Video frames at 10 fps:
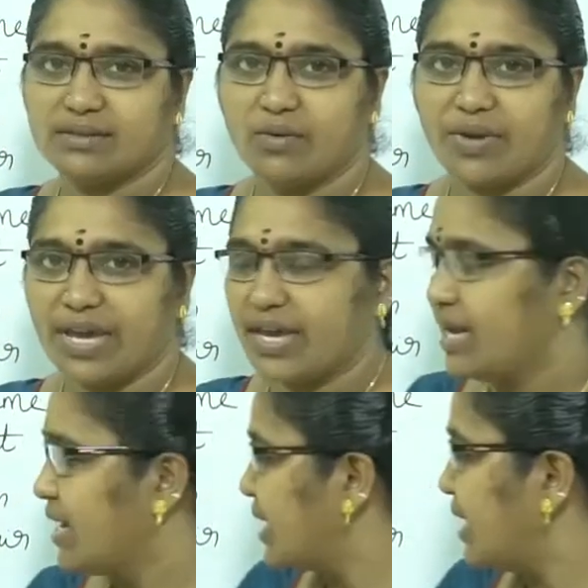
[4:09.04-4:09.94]
Okay,
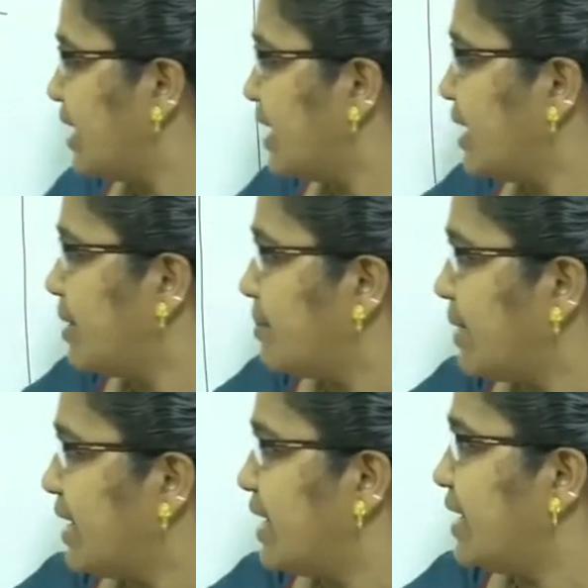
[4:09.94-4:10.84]

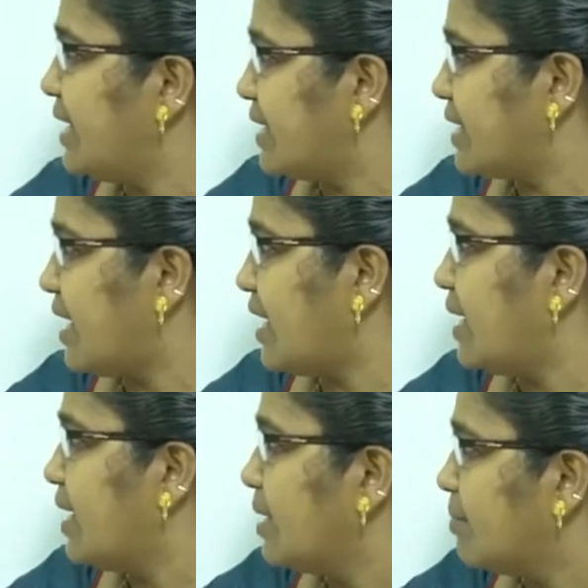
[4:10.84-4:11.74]
kamara,
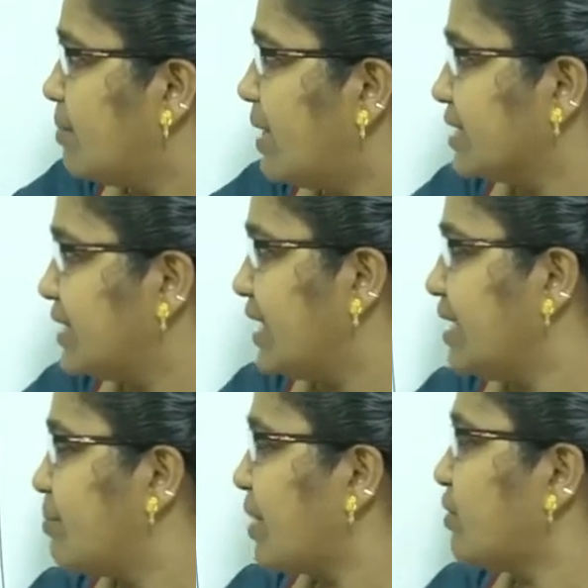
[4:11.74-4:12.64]
but
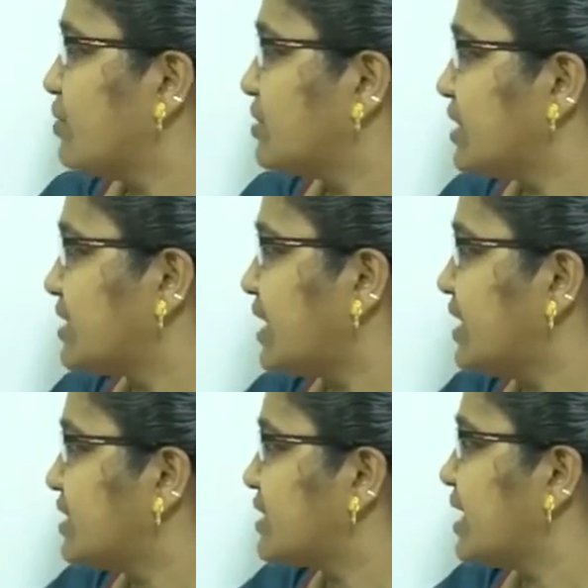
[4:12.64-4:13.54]
the pronunciation
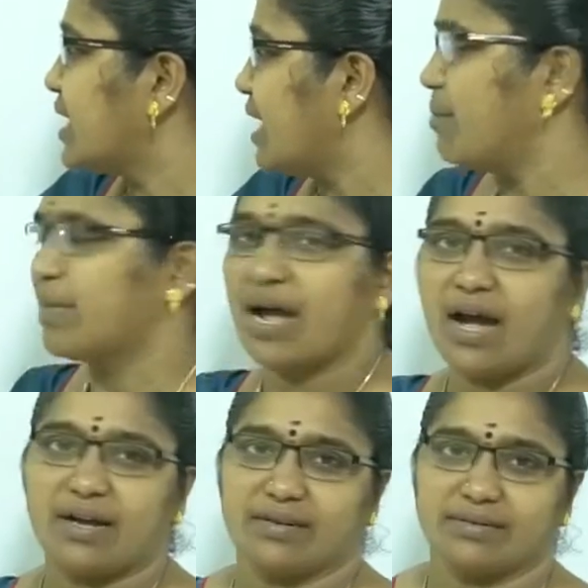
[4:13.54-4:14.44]
is
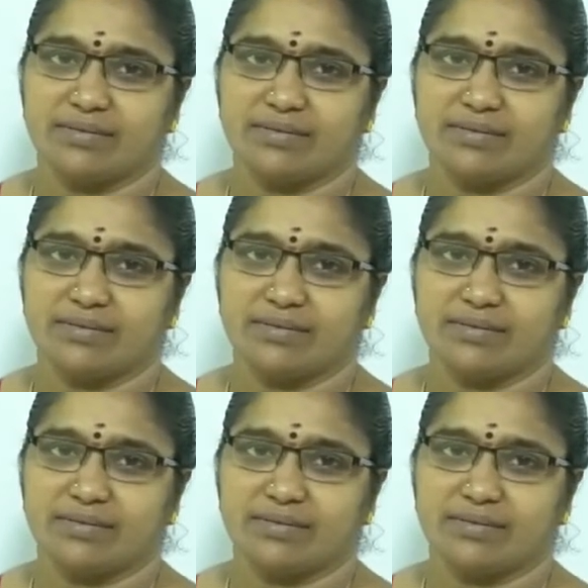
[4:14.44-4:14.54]
kamra.